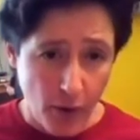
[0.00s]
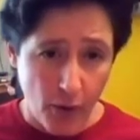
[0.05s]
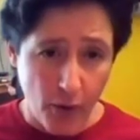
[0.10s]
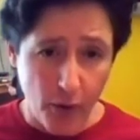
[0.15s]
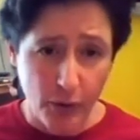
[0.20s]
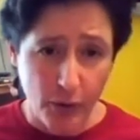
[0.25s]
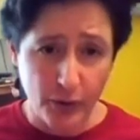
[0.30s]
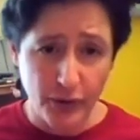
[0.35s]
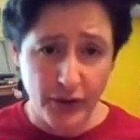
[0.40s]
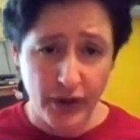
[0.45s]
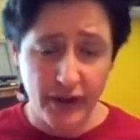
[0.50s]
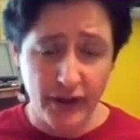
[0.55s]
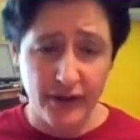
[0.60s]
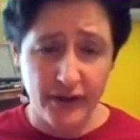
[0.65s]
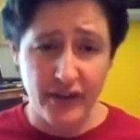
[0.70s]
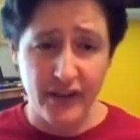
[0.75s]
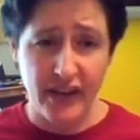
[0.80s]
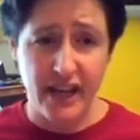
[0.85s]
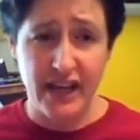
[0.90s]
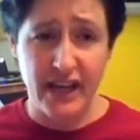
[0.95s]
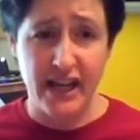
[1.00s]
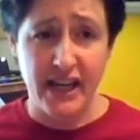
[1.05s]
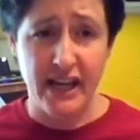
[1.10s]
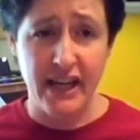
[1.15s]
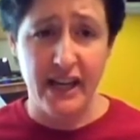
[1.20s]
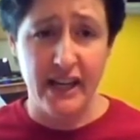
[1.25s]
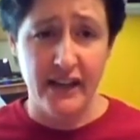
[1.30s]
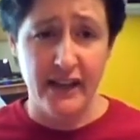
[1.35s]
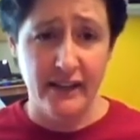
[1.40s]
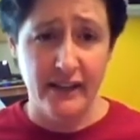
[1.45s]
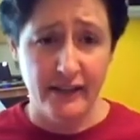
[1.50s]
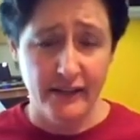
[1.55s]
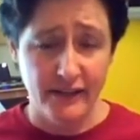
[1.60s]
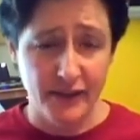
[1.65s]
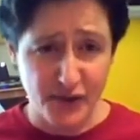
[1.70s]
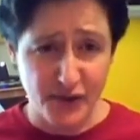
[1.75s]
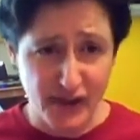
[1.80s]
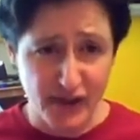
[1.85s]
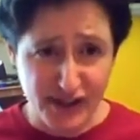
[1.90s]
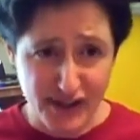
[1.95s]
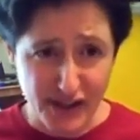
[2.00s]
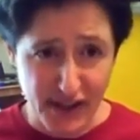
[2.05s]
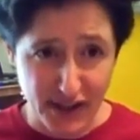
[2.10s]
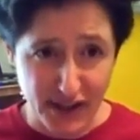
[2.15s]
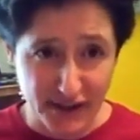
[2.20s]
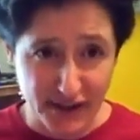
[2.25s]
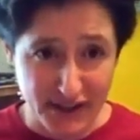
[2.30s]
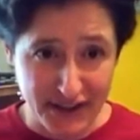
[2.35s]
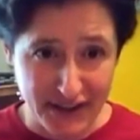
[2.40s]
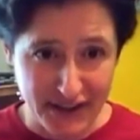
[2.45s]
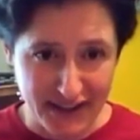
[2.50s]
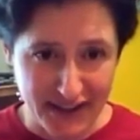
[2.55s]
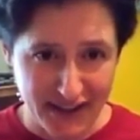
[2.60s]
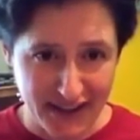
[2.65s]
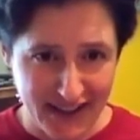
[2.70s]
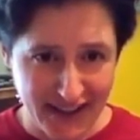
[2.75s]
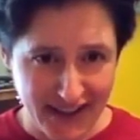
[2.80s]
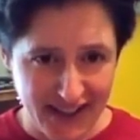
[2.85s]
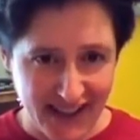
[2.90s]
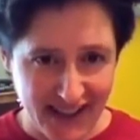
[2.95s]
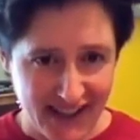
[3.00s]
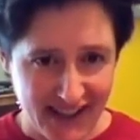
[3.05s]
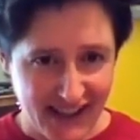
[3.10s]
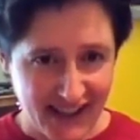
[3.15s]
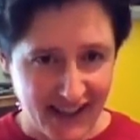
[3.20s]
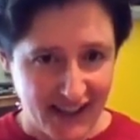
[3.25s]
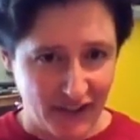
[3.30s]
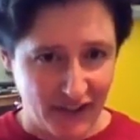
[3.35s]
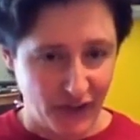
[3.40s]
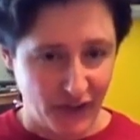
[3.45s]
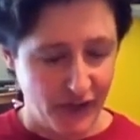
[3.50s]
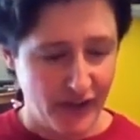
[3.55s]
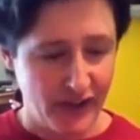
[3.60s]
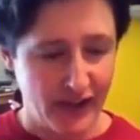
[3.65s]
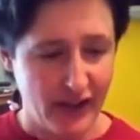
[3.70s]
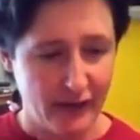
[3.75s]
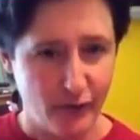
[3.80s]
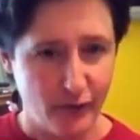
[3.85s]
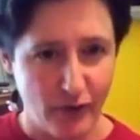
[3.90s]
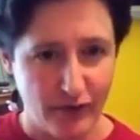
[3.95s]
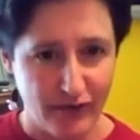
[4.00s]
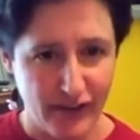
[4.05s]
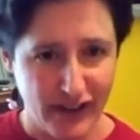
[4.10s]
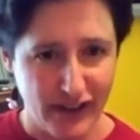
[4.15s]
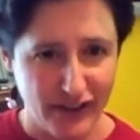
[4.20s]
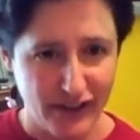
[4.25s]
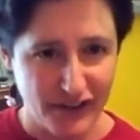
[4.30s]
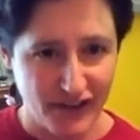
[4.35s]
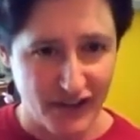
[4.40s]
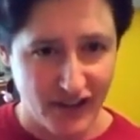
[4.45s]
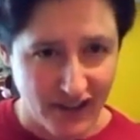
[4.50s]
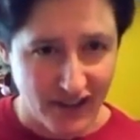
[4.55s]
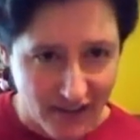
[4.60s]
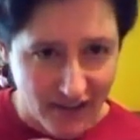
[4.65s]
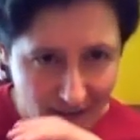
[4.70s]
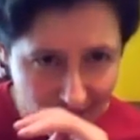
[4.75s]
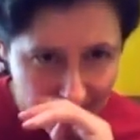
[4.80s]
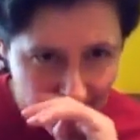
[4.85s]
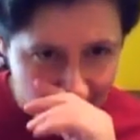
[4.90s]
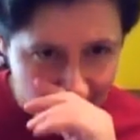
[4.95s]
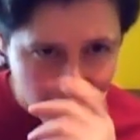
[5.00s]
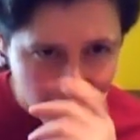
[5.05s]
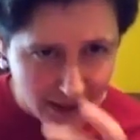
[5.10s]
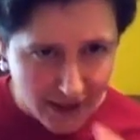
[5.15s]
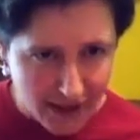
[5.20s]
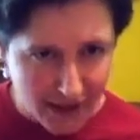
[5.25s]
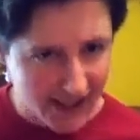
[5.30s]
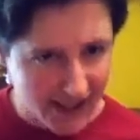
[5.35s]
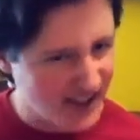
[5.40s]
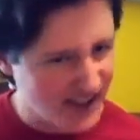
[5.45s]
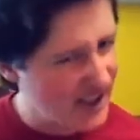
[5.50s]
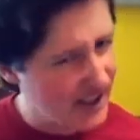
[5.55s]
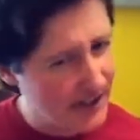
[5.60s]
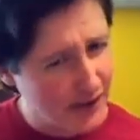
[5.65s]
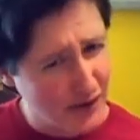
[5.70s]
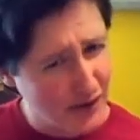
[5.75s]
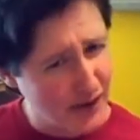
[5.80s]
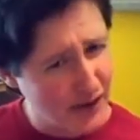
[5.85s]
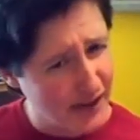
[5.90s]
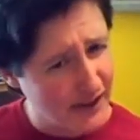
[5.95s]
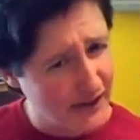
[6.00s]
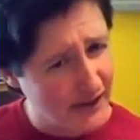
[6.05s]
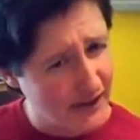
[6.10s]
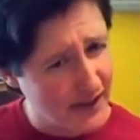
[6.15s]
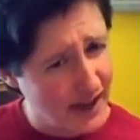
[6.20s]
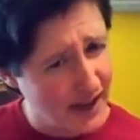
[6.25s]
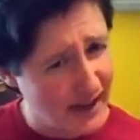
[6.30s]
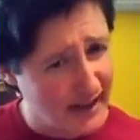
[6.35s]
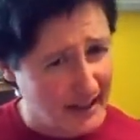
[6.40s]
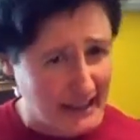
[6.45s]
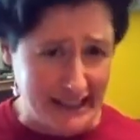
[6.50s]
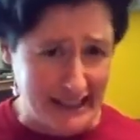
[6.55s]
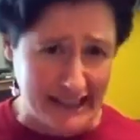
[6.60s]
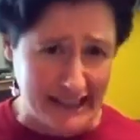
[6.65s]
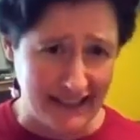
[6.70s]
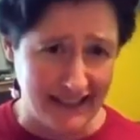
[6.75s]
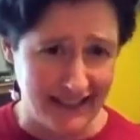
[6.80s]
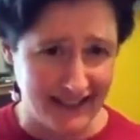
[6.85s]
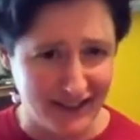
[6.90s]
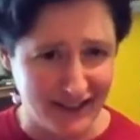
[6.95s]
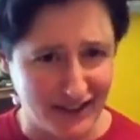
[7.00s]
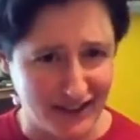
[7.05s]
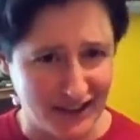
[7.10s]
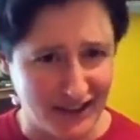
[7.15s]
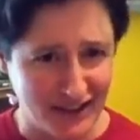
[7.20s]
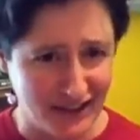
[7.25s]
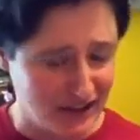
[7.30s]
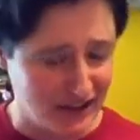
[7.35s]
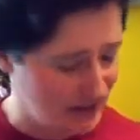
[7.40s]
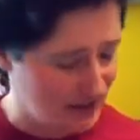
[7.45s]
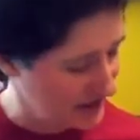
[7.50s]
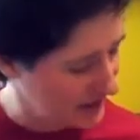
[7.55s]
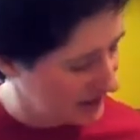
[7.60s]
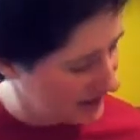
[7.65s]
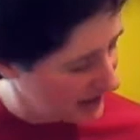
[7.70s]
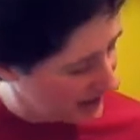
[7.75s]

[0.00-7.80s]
hold the strings down. So you got 4 fingers, and you got 6 strings. So